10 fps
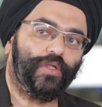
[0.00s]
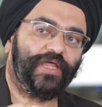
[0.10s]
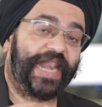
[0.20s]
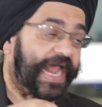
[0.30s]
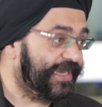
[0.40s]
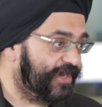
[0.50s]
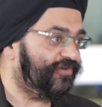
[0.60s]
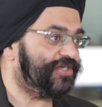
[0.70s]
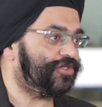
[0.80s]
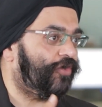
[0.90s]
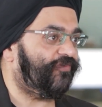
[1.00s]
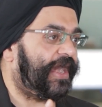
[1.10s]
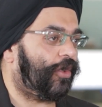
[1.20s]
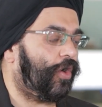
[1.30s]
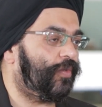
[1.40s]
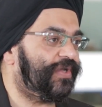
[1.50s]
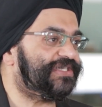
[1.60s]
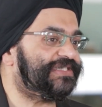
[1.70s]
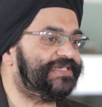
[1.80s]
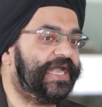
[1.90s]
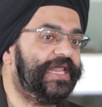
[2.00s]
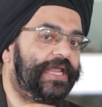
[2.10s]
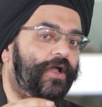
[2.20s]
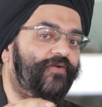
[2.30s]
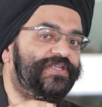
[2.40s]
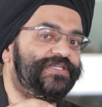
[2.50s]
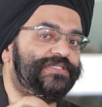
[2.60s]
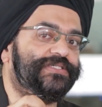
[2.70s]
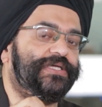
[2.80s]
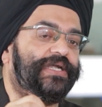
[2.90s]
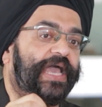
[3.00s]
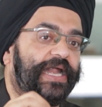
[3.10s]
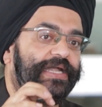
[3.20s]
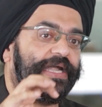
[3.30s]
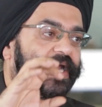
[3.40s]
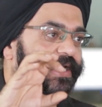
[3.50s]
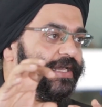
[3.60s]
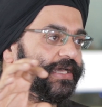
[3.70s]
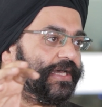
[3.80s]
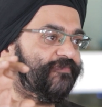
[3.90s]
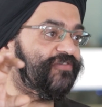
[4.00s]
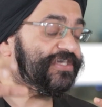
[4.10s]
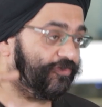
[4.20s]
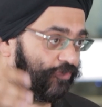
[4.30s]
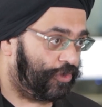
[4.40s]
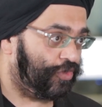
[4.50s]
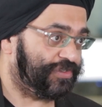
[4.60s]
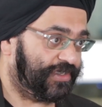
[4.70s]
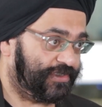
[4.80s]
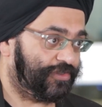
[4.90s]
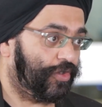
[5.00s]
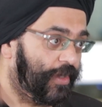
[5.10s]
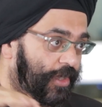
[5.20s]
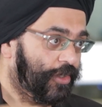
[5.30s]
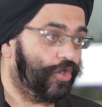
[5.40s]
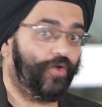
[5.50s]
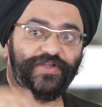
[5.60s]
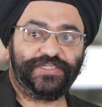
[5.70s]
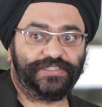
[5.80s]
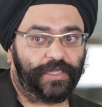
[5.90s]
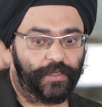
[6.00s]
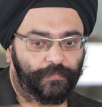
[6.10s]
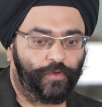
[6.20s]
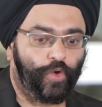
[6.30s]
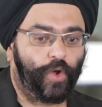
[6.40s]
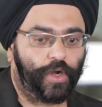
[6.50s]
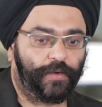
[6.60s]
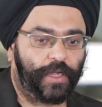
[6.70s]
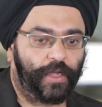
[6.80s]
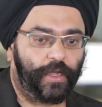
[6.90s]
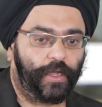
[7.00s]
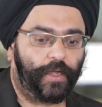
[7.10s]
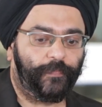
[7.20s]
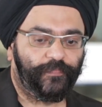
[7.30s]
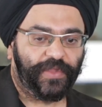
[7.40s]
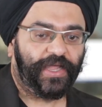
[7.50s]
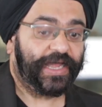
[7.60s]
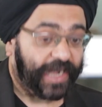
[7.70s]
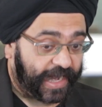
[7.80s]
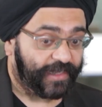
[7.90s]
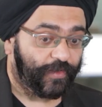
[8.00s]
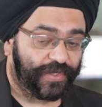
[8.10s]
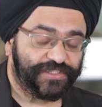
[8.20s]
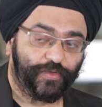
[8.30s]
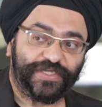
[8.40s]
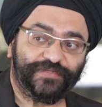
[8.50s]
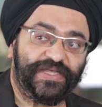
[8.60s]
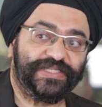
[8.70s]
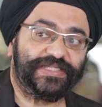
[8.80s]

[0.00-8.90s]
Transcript: lighter version of Android, which is directed at feature phone users. So which is a lower, a lighter version, which means